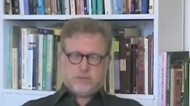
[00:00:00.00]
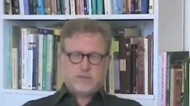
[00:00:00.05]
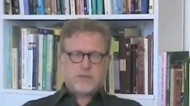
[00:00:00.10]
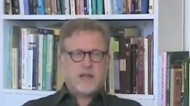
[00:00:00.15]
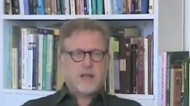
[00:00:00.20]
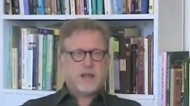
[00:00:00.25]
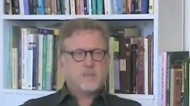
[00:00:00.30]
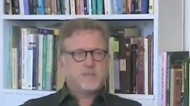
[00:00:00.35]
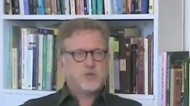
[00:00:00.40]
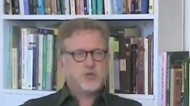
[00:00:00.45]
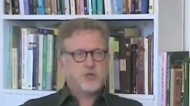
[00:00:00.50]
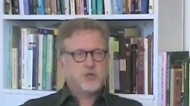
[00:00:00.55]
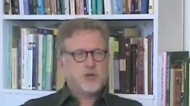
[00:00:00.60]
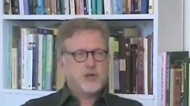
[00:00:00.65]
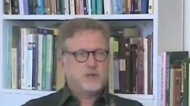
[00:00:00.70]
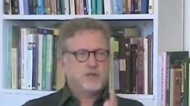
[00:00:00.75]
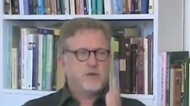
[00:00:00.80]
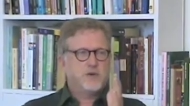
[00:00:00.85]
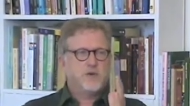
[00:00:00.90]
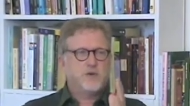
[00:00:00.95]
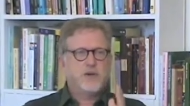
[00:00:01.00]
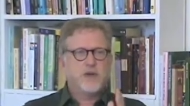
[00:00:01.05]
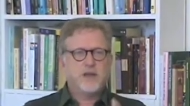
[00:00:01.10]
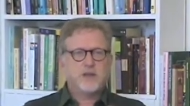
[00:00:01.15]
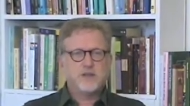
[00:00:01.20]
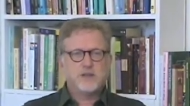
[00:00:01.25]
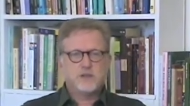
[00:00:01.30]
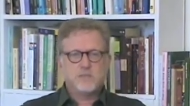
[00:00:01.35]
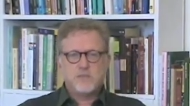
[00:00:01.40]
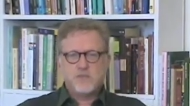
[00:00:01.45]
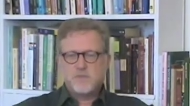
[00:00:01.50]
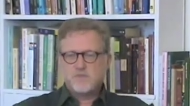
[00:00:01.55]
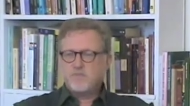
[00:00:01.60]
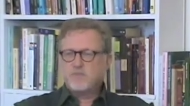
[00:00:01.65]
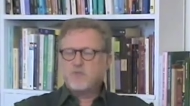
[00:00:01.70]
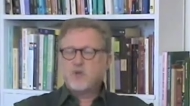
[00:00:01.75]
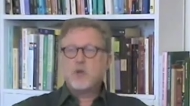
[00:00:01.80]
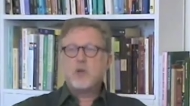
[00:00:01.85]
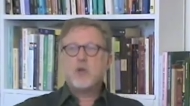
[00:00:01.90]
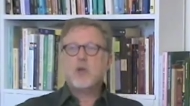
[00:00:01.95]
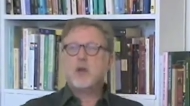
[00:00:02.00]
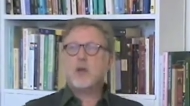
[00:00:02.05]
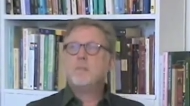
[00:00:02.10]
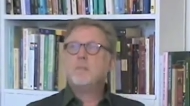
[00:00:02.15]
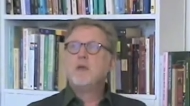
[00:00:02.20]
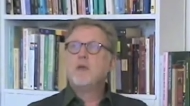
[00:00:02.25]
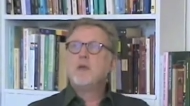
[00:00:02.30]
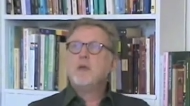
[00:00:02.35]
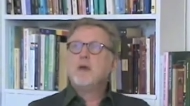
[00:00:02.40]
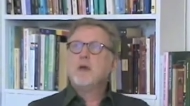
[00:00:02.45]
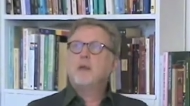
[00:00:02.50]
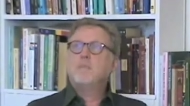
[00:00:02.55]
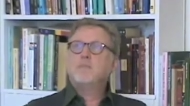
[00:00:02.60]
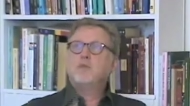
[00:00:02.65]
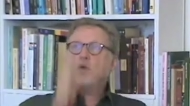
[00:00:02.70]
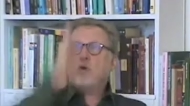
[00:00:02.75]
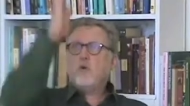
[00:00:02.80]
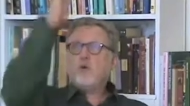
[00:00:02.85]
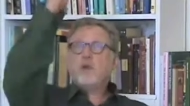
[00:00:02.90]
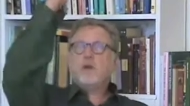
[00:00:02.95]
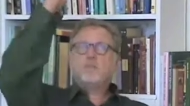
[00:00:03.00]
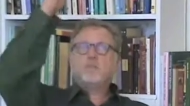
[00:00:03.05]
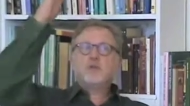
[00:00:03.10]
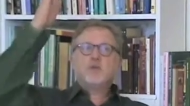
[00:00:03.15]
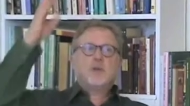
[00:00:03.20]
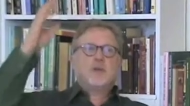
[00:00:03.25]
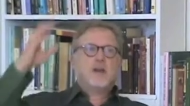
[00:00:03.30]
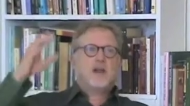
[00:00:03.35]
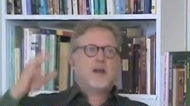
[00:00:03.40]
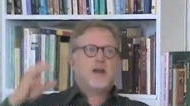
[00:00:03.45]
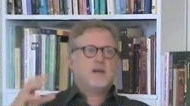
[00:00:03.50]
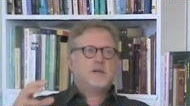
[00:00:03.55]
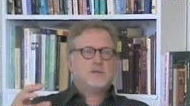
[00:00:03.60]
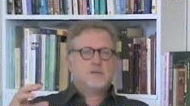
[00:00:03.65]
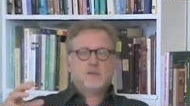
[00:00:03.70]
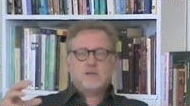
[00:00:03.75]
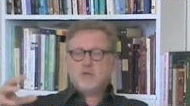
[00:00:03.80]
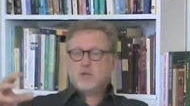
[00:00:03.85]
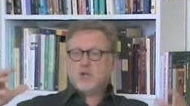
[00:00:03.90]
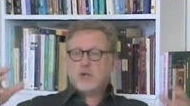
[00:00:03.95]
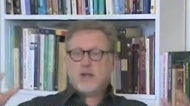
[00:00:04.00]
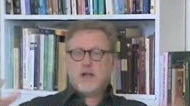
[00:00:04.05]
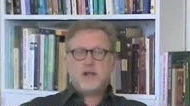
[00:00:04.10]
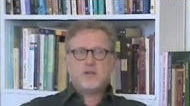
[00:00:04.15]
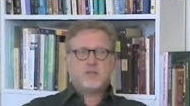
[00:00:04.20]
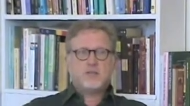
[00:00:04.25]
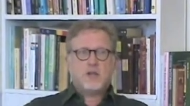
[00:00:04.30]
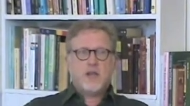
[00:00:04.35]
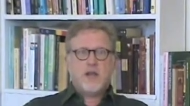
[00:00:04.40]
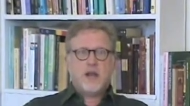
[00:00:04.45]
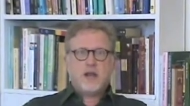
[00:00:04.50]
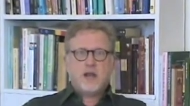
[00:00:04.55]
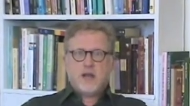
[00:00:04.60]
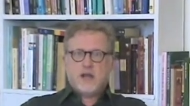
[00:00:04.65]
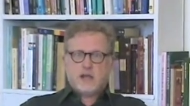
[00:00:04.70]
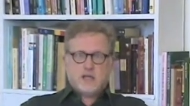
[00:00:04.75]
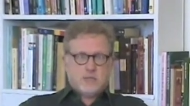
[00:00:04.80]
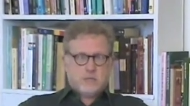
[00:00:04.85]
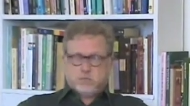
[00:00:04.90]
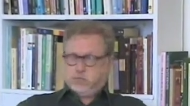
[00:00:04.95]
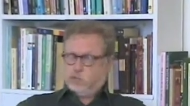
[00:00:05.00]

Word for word: like I'm shot through a rocket ship, and, and, I'm, and I'm going up through the clouds, and there's clouds and lightning, and I'm,